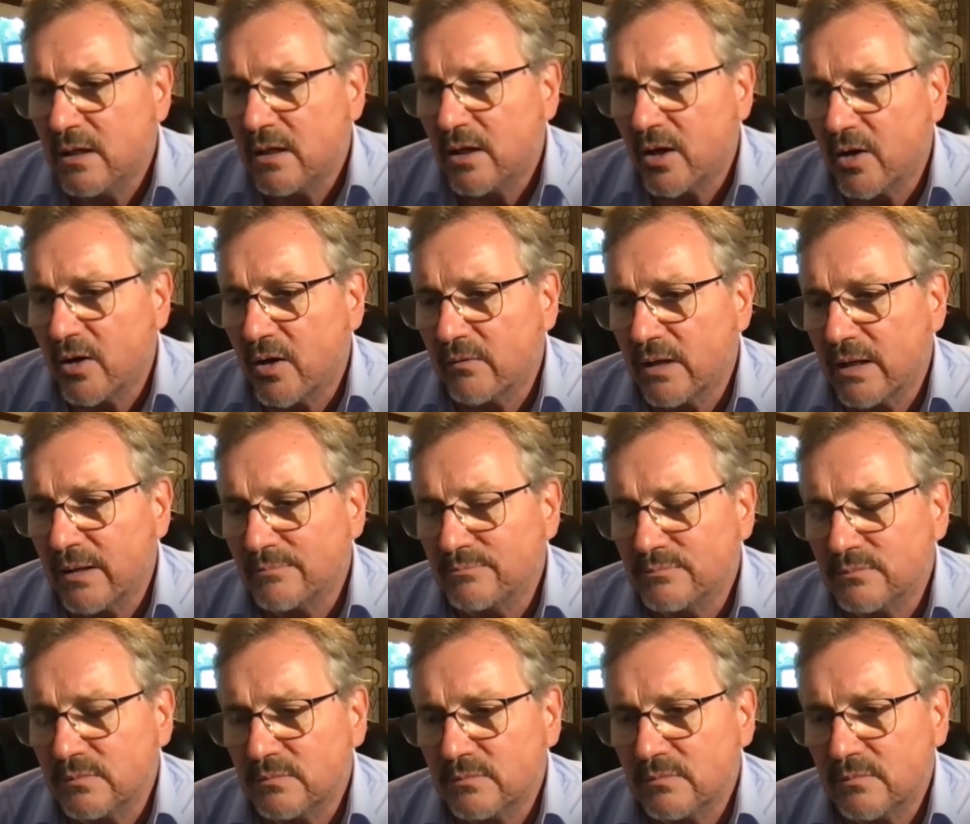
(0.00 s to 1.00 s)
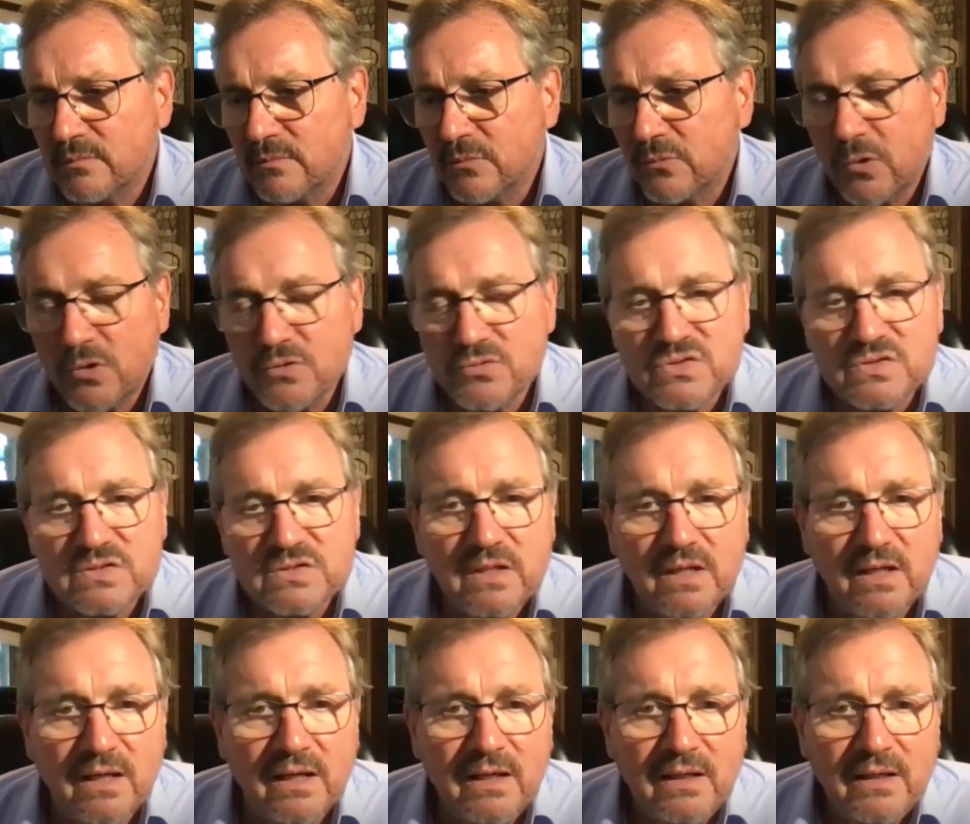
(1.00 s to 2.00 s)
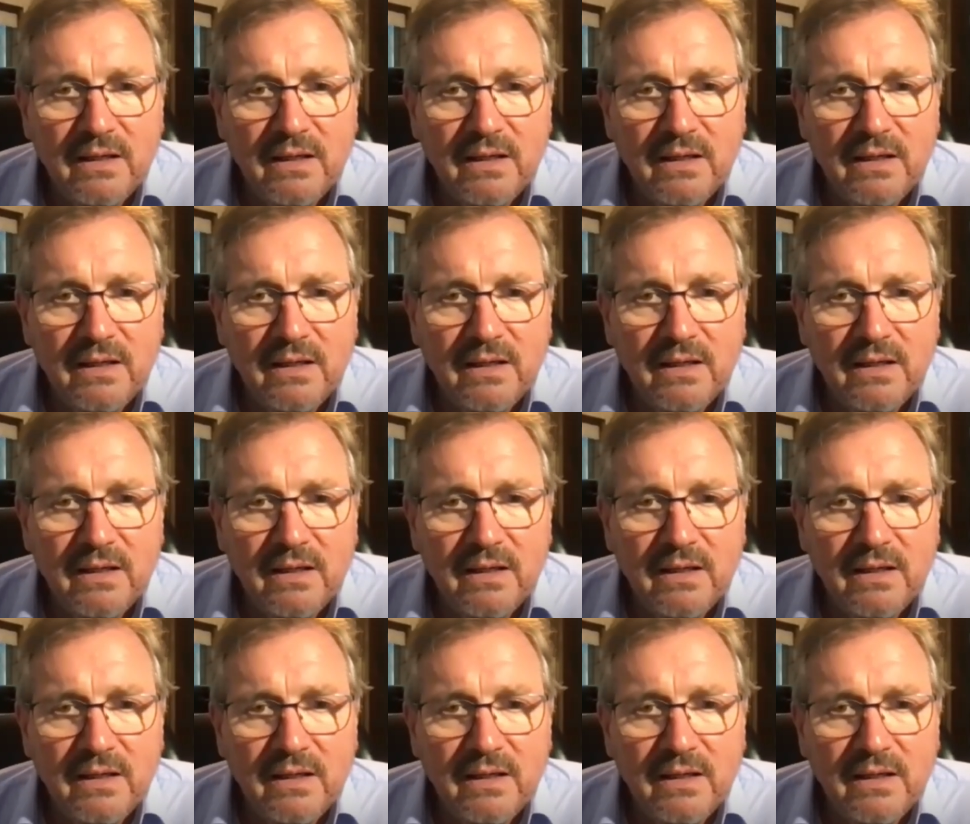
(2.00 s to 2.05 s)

Our gross uh,